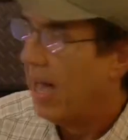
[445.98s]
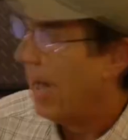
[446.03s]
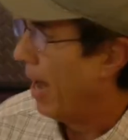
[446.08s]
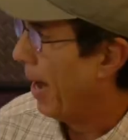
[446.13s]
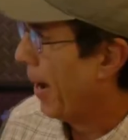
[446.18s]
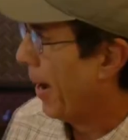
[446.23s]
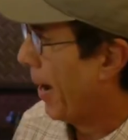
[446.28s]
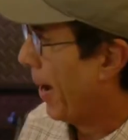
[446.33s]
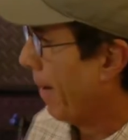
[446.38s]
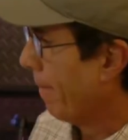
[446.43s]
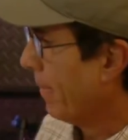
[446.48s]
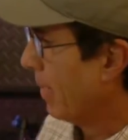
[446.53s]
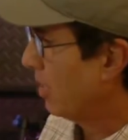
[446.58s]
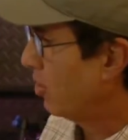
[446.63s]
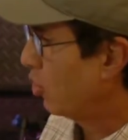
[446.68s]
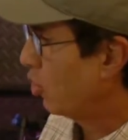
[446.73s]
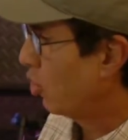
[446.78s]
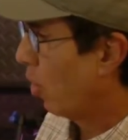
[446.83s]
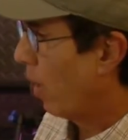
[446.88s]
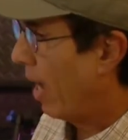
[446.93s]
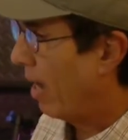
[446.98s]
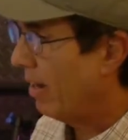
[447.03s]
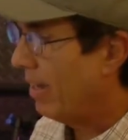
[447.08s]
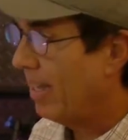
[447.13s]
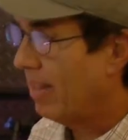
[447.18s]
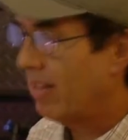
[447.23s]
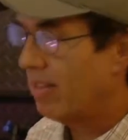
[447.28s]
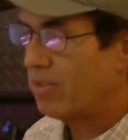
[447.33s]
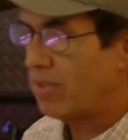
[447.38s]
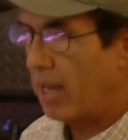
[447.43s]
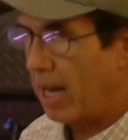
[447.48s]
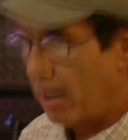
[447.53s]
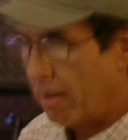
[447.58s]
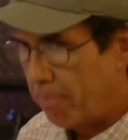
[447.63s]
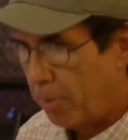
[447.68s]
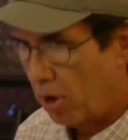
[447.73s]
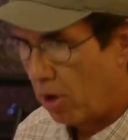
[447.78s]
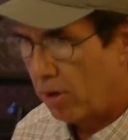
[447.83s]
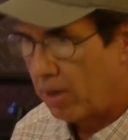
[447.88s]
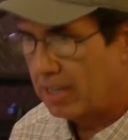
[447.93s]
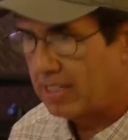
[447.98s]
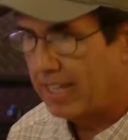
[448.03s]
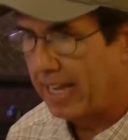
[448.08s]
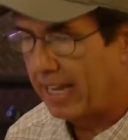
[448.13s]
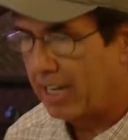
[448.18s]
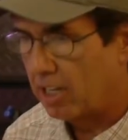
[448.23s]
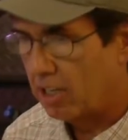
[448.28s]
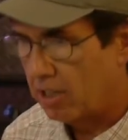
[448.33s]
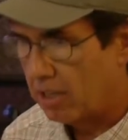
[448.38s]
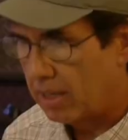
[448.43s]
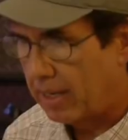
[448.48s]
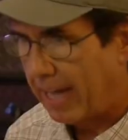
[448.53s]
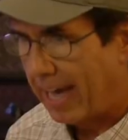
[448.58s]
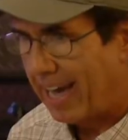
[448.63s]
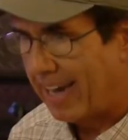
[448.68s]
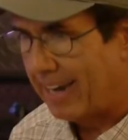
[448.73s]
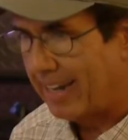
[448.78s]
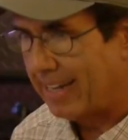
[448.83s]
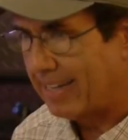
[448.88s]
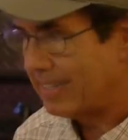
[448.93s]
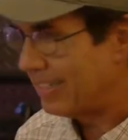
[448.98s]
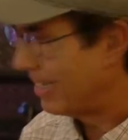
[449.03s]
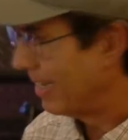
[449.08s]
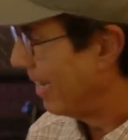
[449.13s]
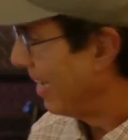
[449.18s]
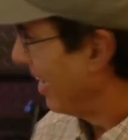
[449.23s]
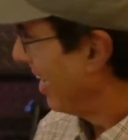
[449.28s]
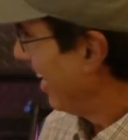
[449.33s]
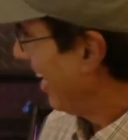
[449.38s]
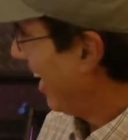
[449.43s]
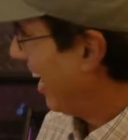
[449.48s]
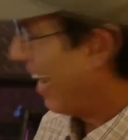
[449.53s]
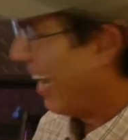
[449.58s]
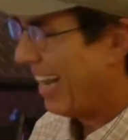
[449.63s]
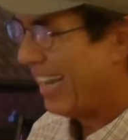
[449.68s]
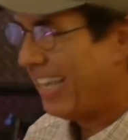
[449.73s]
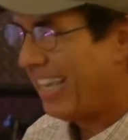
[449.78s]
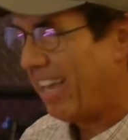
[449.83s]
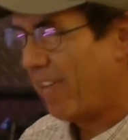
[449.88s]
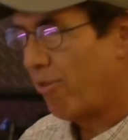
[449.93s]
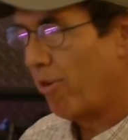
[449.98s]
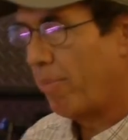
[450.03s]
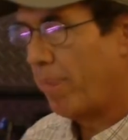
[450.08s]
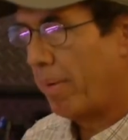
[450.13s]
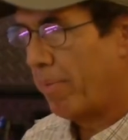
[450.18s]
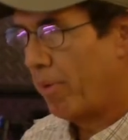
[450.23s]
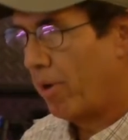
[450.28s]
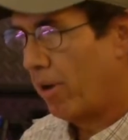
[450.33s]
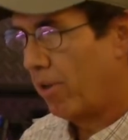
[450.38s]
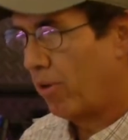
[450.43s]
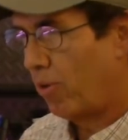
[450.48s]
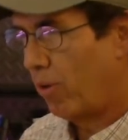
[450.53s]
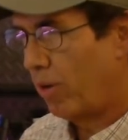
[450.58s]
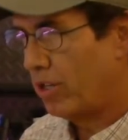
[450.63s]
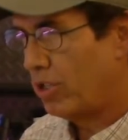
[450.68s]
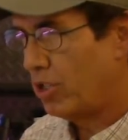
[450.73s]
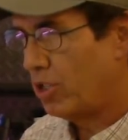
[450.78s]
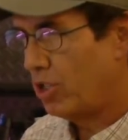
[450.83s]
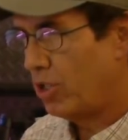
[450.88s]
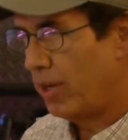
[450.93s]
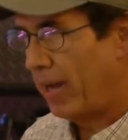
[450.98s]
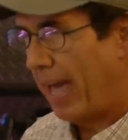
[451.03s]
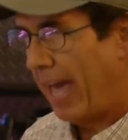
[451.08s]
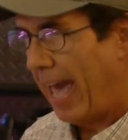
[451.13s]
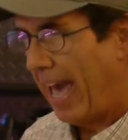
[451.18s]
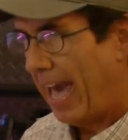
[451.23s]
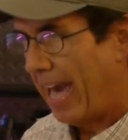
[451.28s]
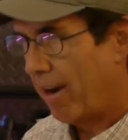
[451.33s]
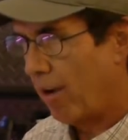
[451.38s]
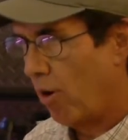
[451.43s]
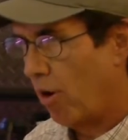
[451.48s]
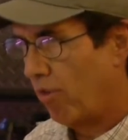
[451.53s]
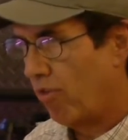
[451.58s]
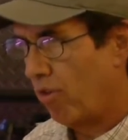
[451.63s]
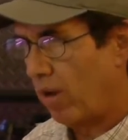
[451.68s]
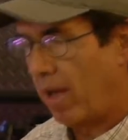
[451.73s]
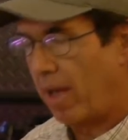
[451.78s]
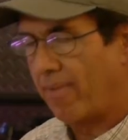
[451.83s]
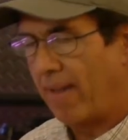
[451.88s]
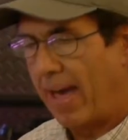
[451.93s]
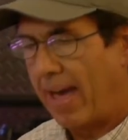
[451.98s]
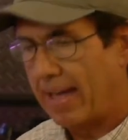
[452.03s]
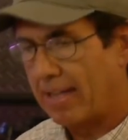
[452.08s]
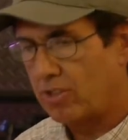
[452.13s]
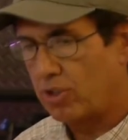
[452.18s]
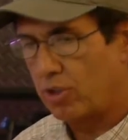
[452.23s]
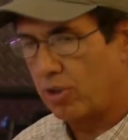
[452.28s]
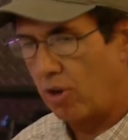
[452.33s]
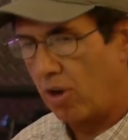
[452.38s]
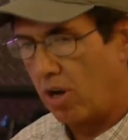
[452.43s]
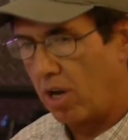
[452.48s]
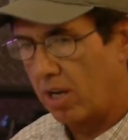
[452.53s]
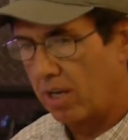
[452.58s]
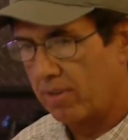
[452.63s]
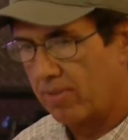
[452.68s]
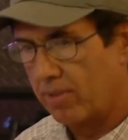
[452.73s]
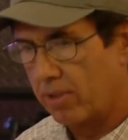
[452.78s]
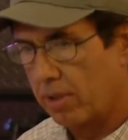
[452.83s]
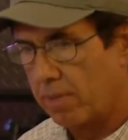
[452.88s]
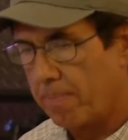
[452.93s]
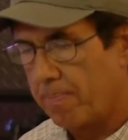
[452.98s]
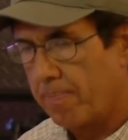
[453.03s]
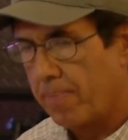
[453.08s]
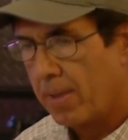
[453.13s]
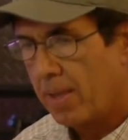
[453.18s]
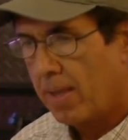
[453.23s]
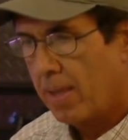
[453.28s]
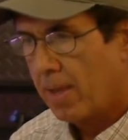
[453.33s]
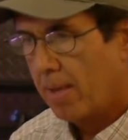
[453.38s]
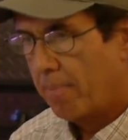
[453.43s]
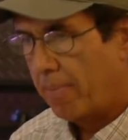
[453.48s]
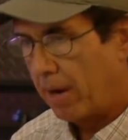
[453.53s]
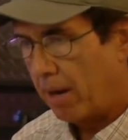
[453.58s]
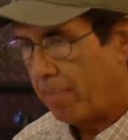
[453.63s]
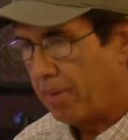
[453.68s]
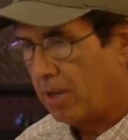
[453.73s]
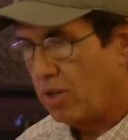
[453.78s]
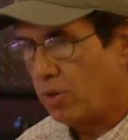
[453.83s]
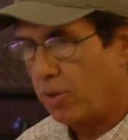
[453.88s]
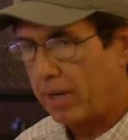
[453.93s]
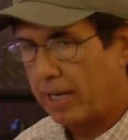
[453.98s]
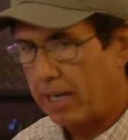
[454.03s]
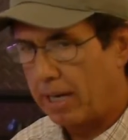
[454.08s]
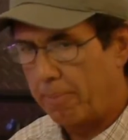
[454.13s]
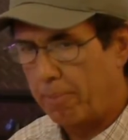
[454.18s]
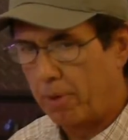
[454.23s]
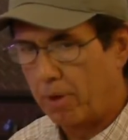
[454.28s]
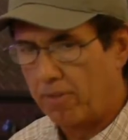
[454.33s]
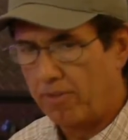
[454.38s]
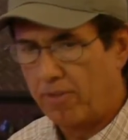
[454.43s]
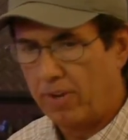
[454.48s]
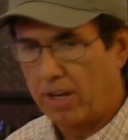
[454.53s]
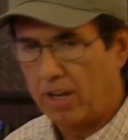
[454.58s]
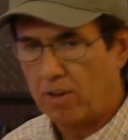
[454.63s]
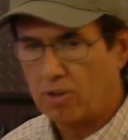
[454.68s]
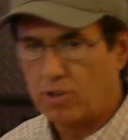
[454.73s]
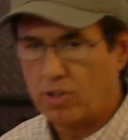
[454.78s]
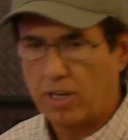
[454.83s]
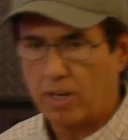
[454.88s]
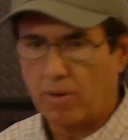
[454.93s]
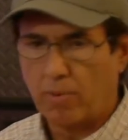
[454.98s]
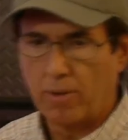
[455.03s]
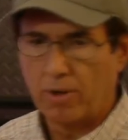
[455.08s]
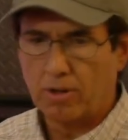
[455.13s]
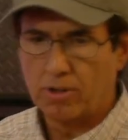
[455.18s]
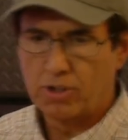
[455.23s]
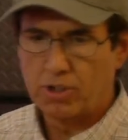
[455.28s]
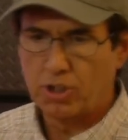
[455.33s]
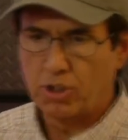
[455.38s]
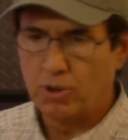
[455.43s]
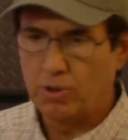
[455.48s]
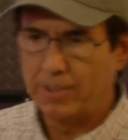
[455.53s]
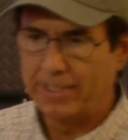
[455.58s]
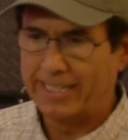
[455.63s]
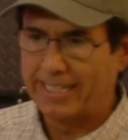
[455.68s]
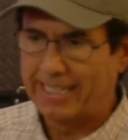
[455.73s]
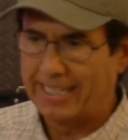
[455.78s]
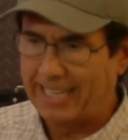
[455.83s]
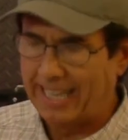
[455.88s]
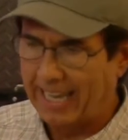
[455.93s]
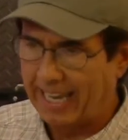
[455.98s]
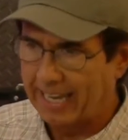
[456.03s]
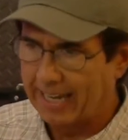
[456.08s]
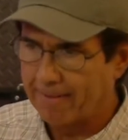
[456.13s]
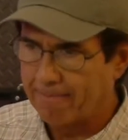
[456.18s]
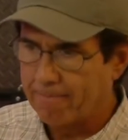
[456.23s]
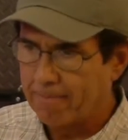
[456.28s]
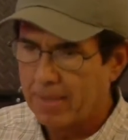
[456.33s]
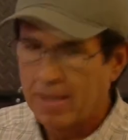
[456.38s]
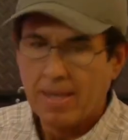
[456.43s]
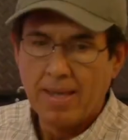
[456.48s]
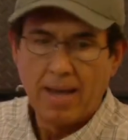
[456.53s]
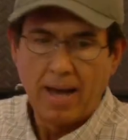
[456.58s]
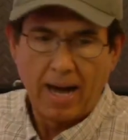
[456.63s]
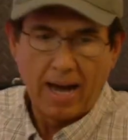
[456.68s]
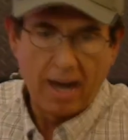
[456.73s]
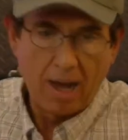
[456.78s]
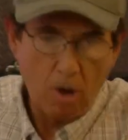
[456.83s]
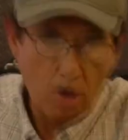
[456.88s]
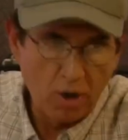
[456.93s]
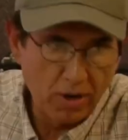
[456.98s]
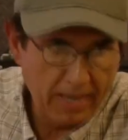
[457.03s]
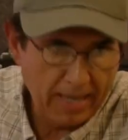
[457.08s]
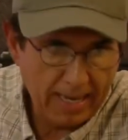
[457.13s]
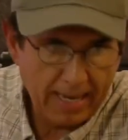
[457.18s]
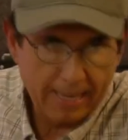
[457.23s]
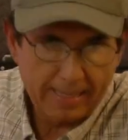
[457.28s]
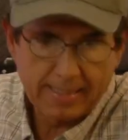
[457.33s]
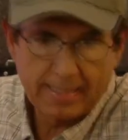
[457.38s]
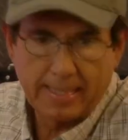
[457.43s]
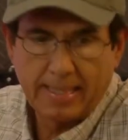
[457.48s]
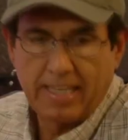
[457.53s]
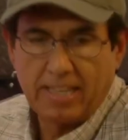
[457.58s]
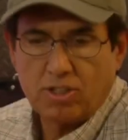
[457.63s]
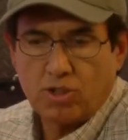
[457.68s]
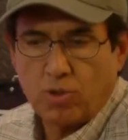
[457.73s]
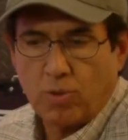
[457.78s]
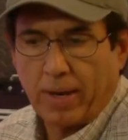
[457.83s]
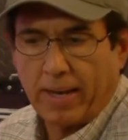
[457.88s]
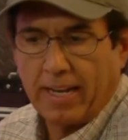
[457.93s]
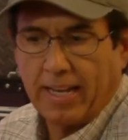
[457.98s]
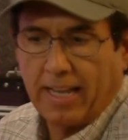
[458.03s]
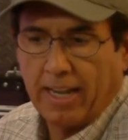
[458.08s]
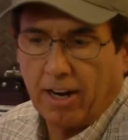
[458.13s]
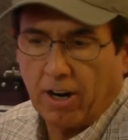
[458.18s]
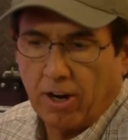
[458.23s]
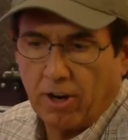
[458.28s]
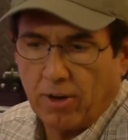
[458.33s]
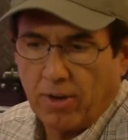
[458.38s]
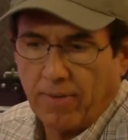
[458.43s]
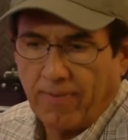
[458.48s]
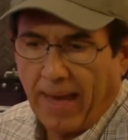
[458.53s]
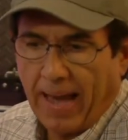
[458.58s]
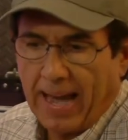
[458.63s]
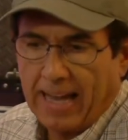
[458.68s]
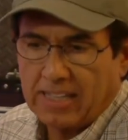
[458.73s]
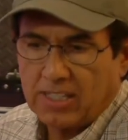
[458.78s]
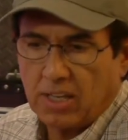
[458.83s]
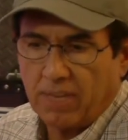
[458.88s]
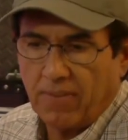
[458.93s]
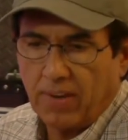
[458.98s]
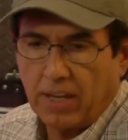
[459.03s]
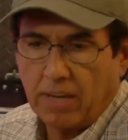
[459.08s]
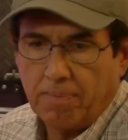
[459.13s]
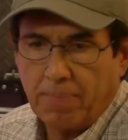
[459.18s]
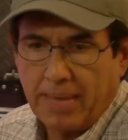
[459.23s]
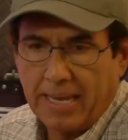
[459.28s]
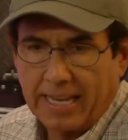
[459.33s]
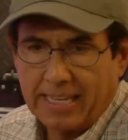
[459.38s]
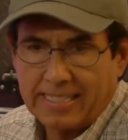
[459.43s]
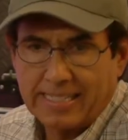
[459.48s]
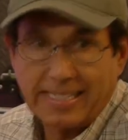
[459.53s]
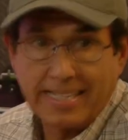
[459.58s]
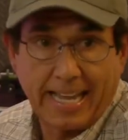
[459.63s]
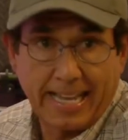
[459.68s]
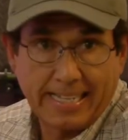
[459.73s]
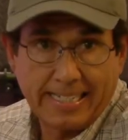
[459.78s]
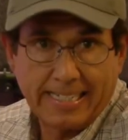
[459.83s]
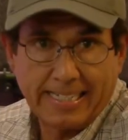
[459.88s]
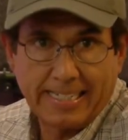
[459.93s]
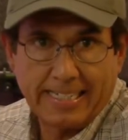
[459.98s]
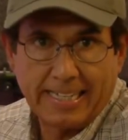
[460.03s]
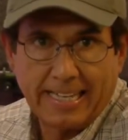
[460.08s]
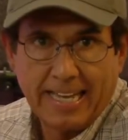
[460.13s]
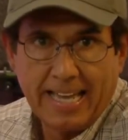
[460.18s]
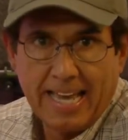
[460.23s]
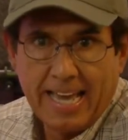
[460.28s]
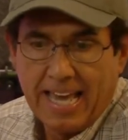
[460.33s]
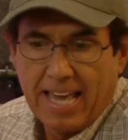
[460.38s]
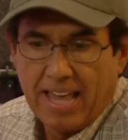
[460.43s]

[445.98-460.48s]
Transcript: So I'll get this uploaded, take a look at it. I can't remember all the questions you had. Hopefully I've answered all of them, but I'll be doing a couple of videos here real soon again. Oh yes, this right here, you've asked if it could be extended.